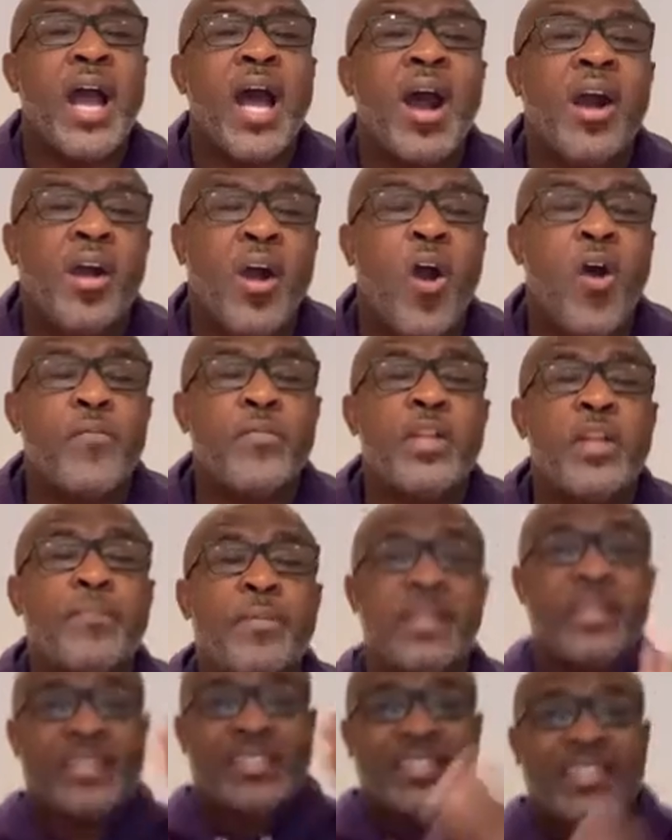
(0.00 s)
God called me to
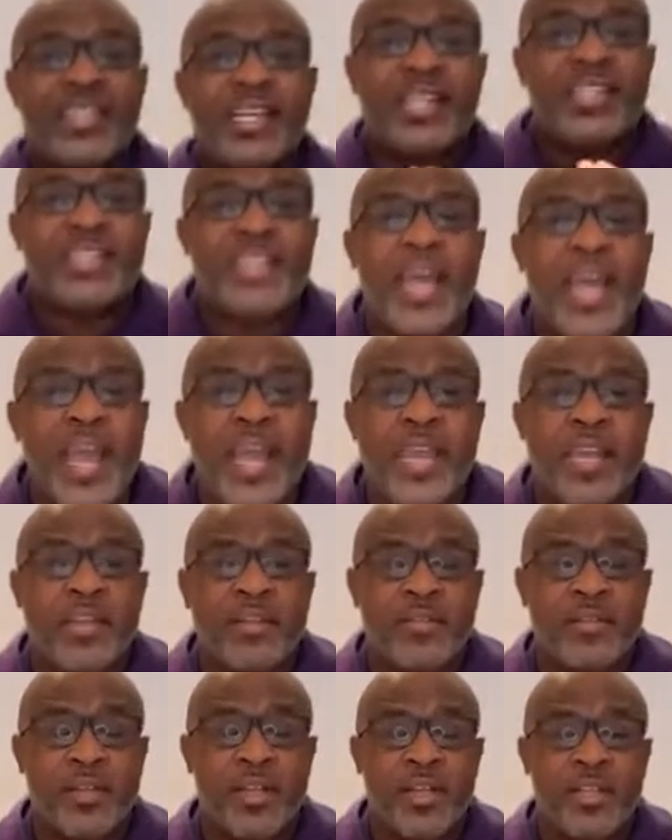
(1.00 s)
be today
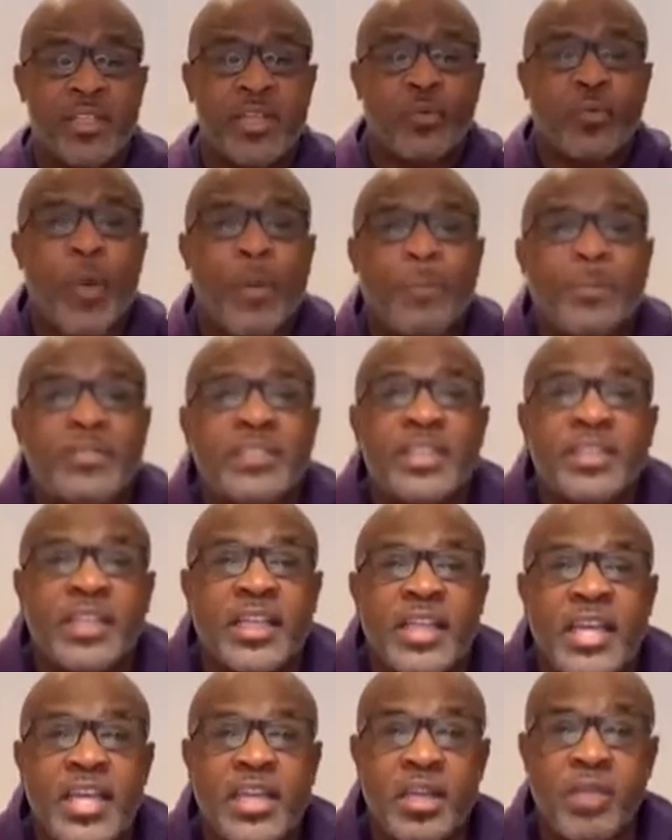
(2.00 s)
to represent
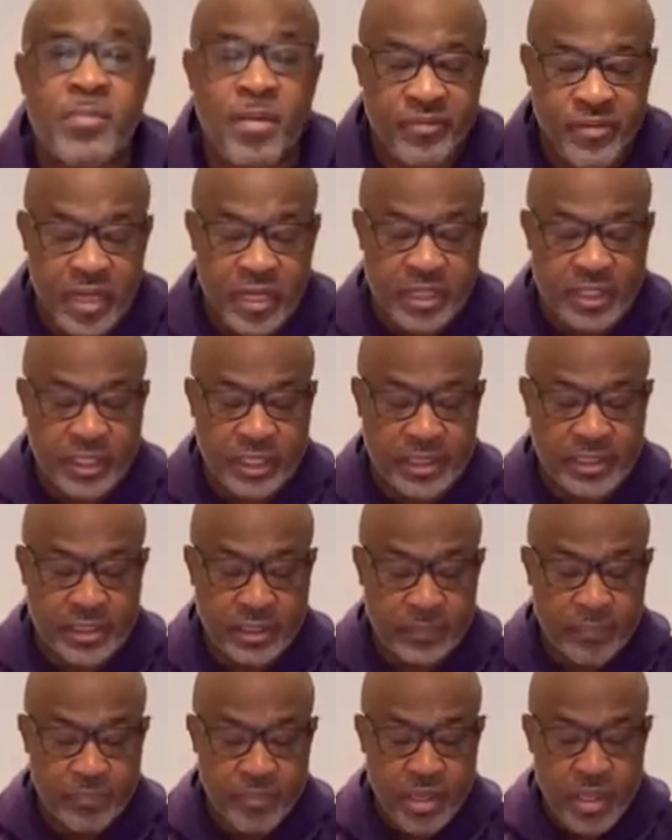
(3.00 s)
the kingdom of God?
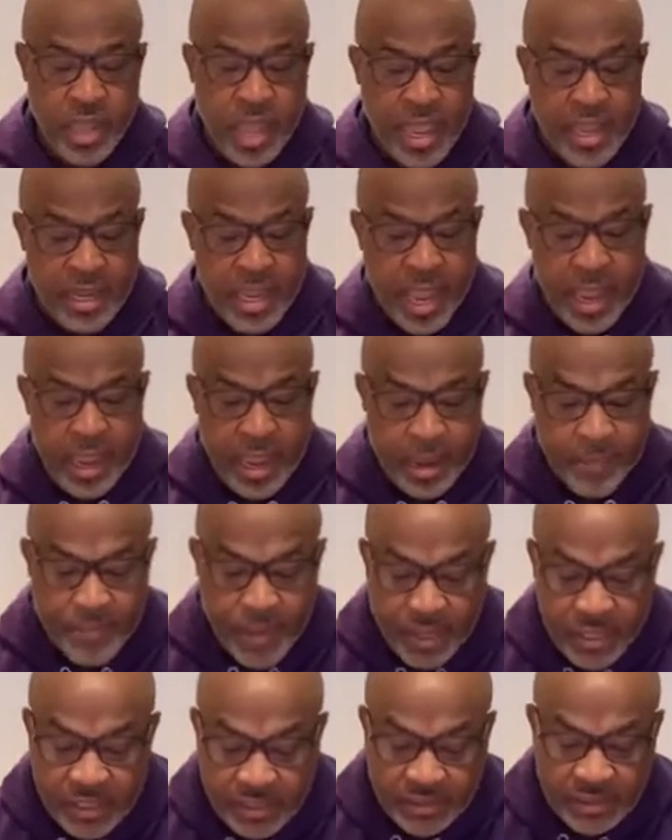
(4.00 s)
Hey,
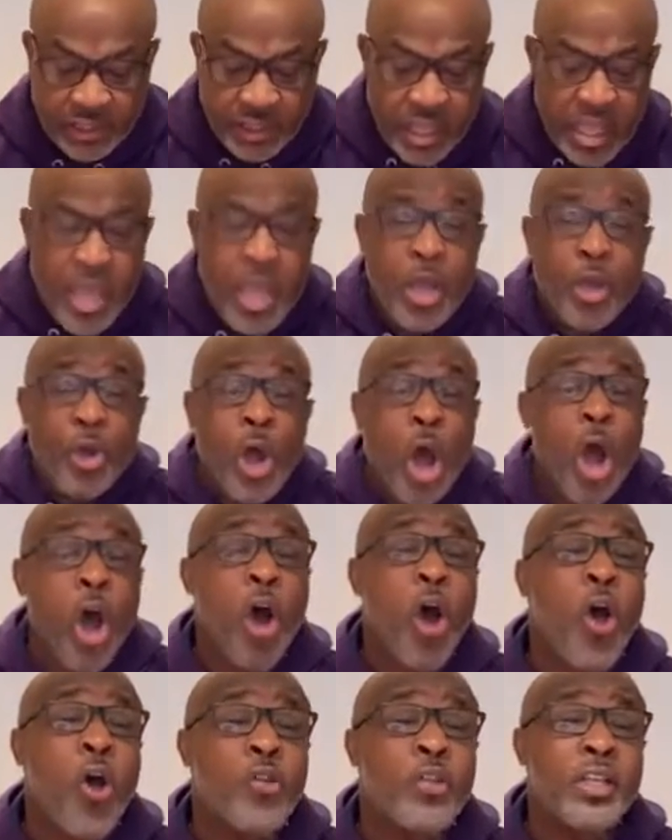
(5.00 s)
man, listen.
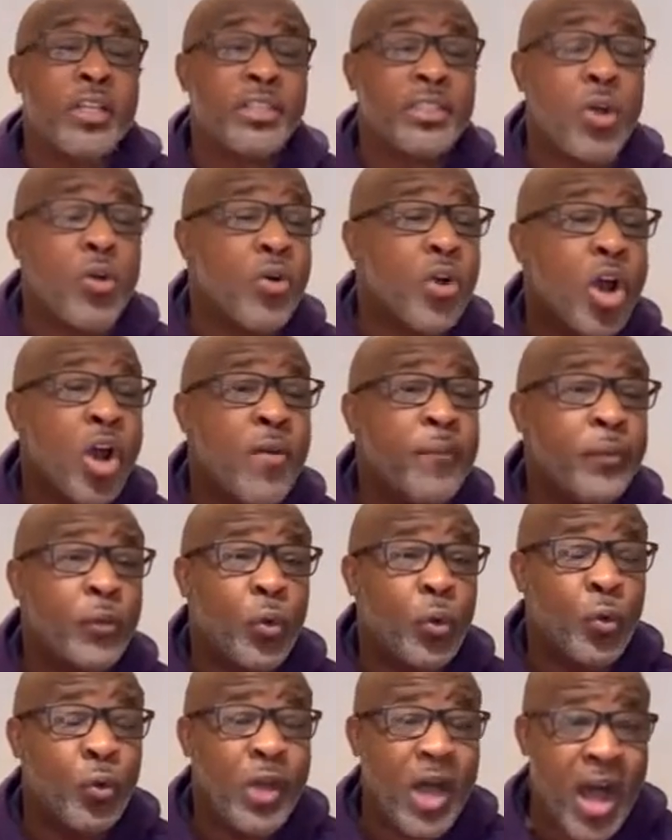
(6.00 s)
All this gonna come
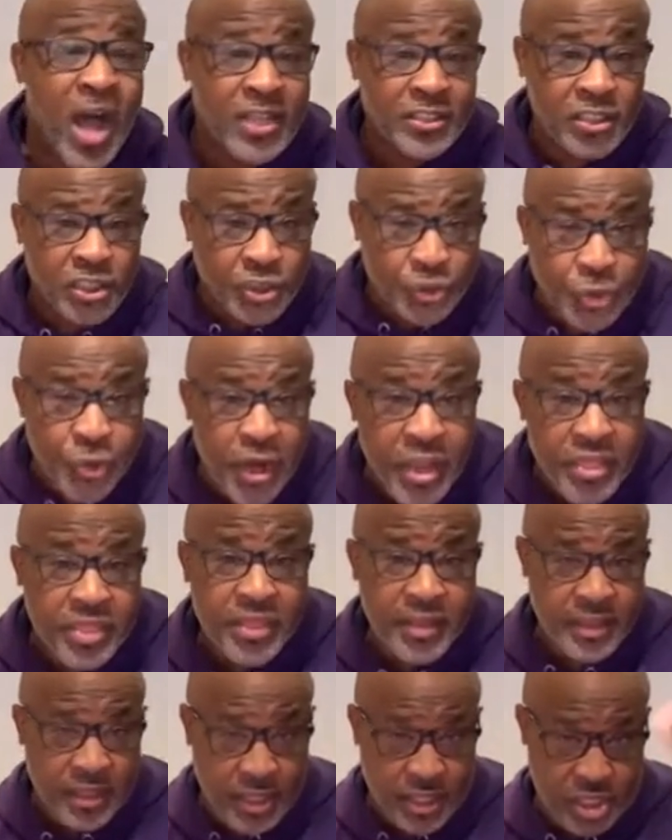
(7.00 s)
through God's
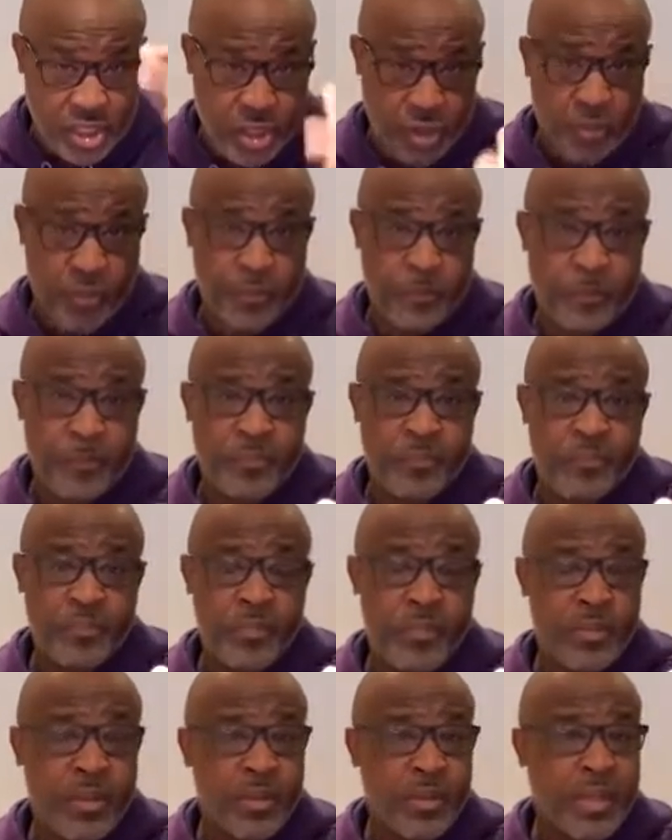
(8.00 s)
strength in you.
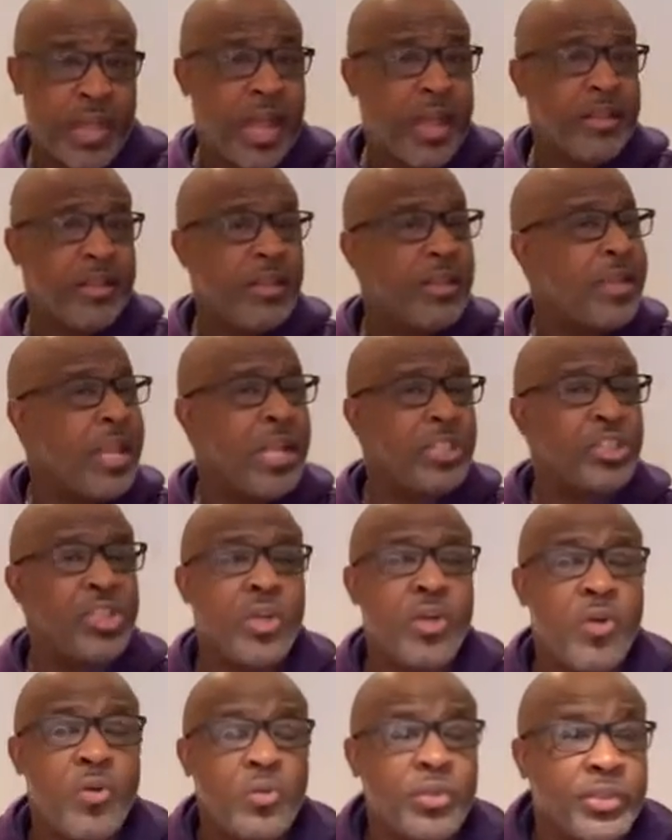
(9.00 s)
Not
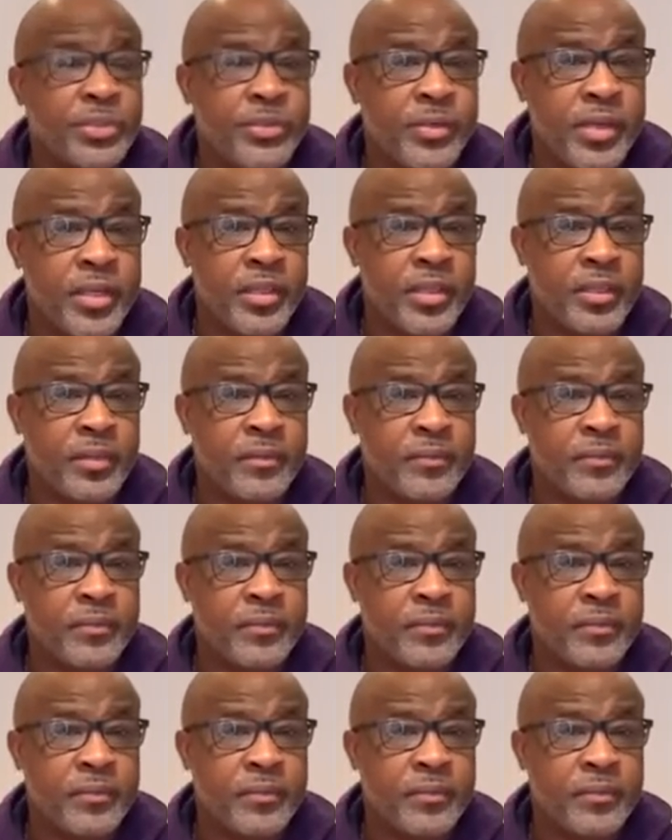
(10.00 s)
your own strength.